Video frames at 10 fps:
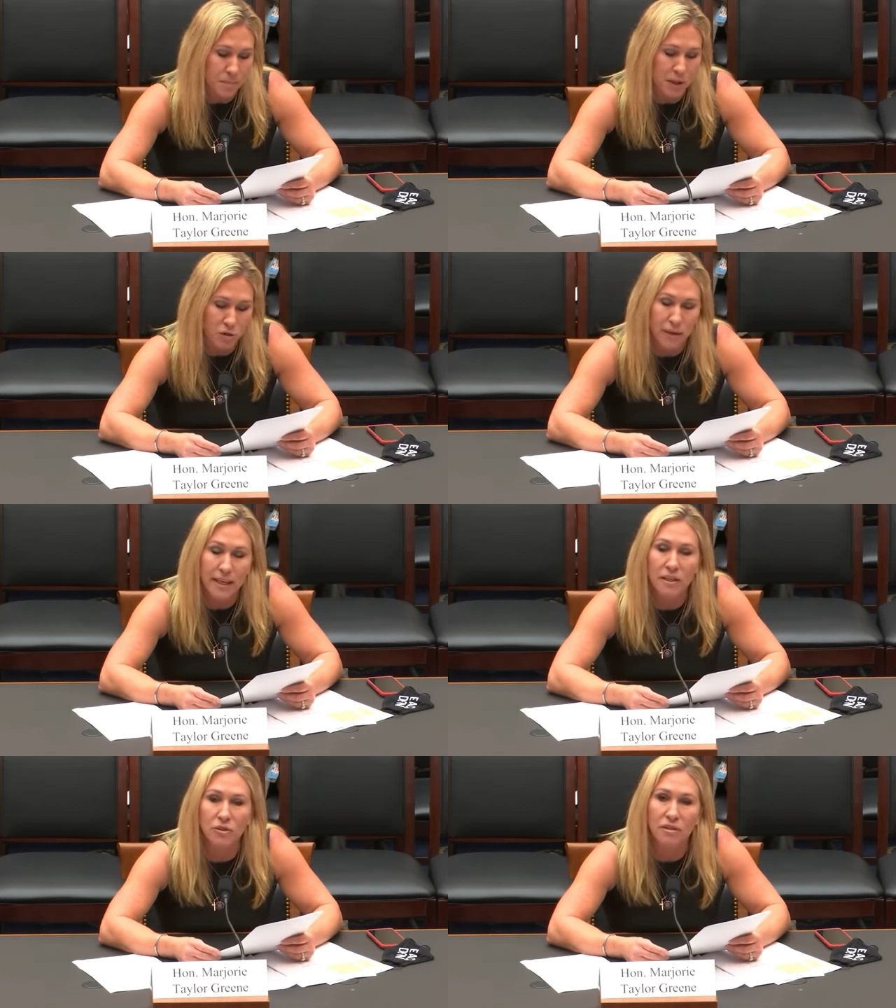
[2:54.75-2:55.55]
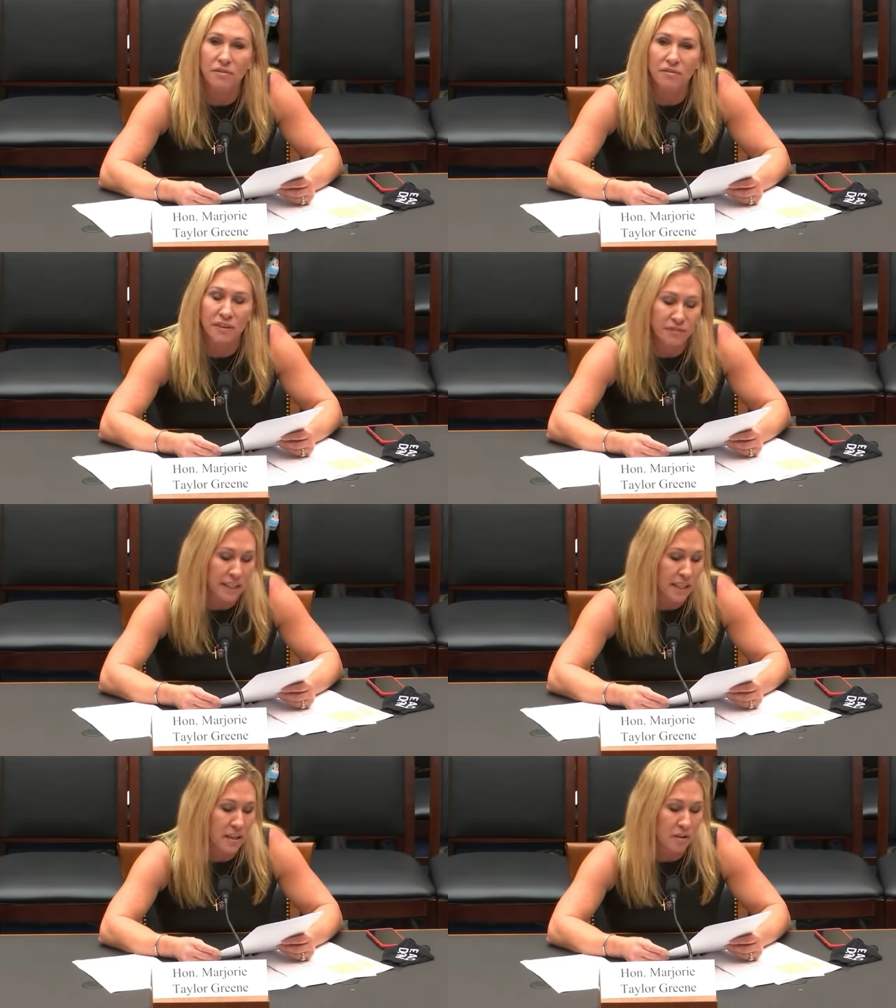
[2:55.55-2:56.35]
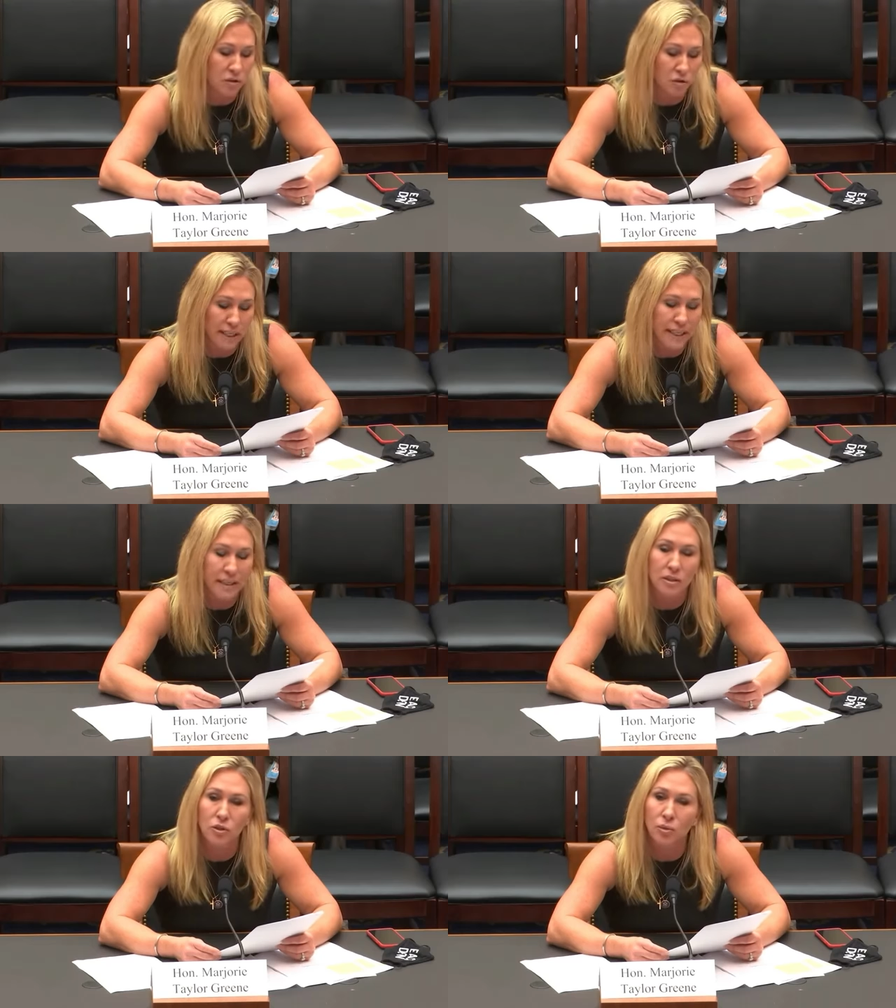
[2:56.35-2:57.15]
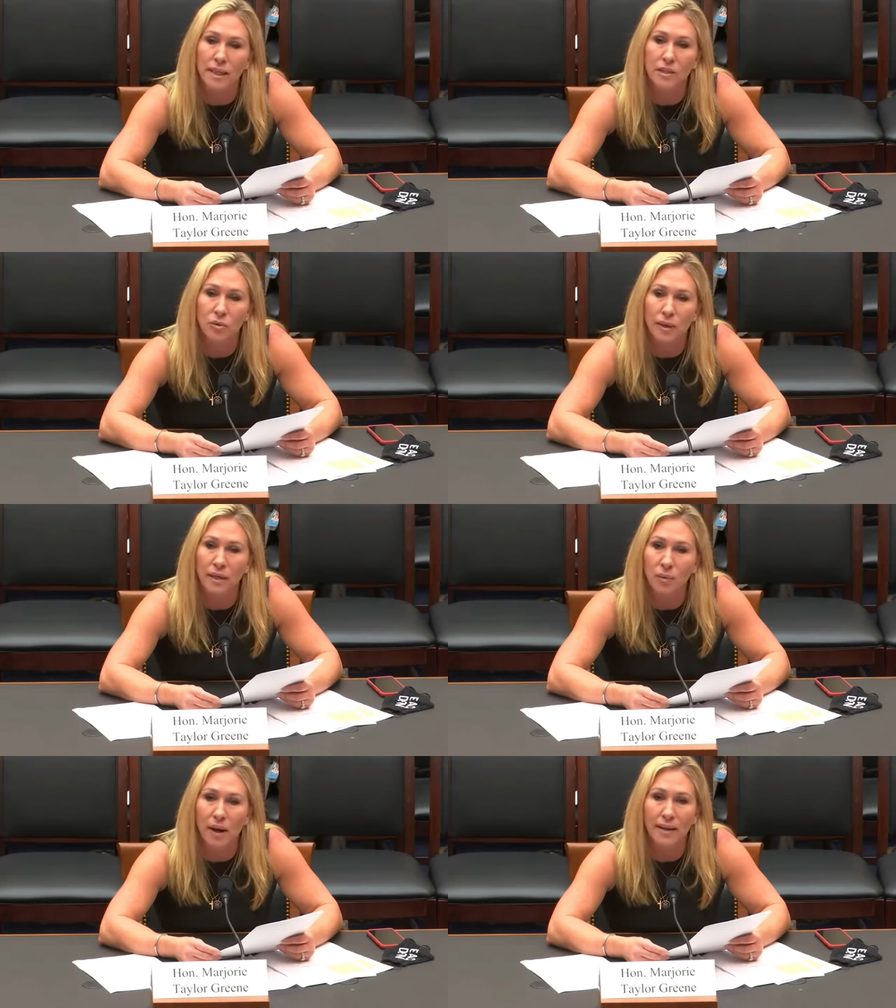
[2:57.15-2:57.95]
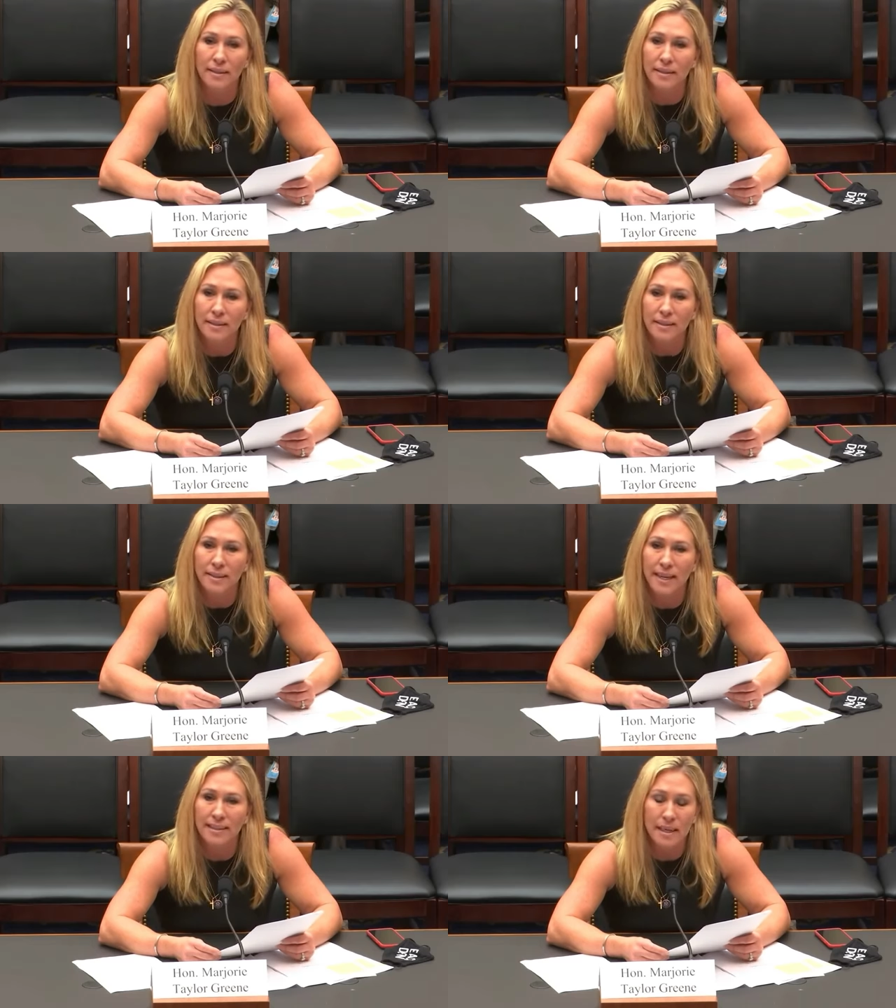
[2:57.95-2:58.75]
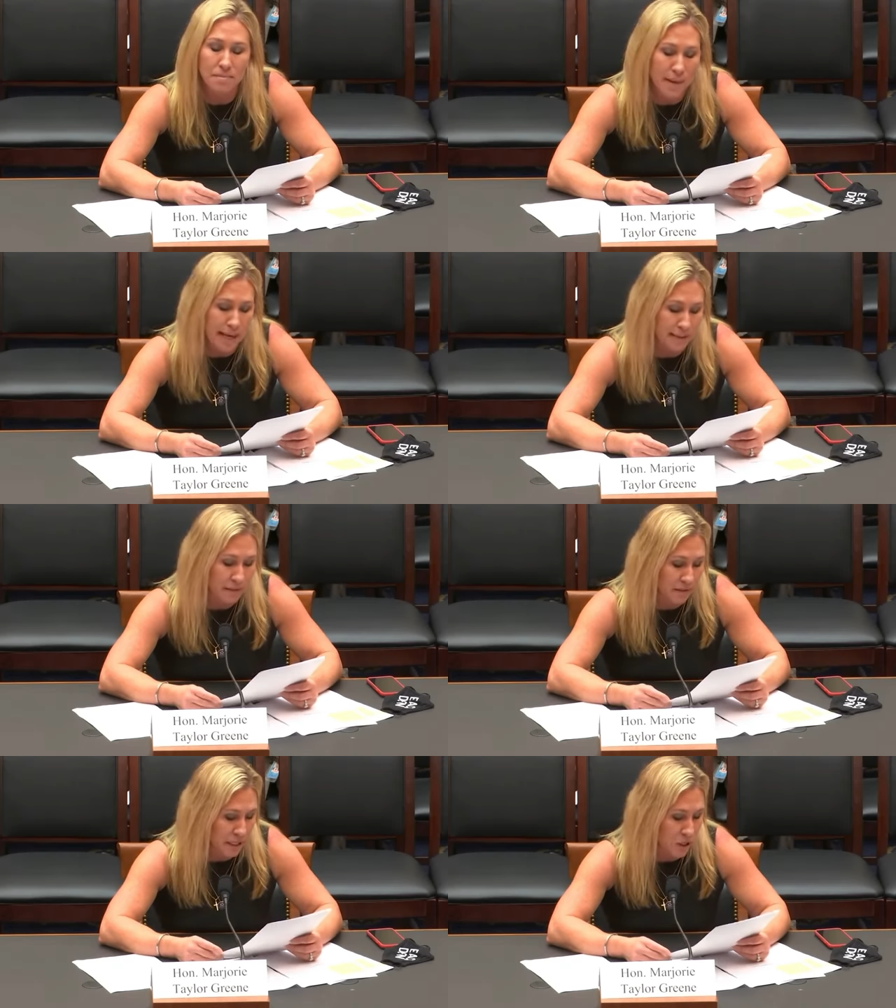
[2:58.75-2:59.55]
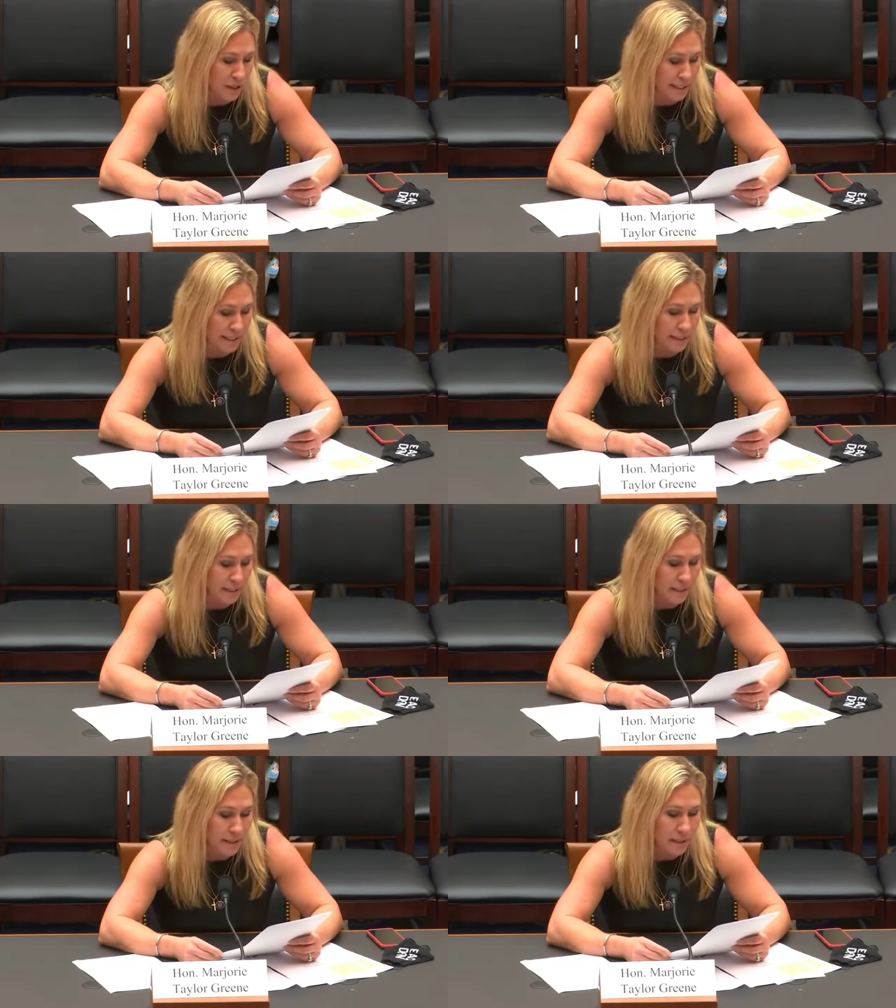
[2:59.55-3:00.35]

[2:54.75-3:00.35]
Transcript: but 353 in 2021. That is a massive increase.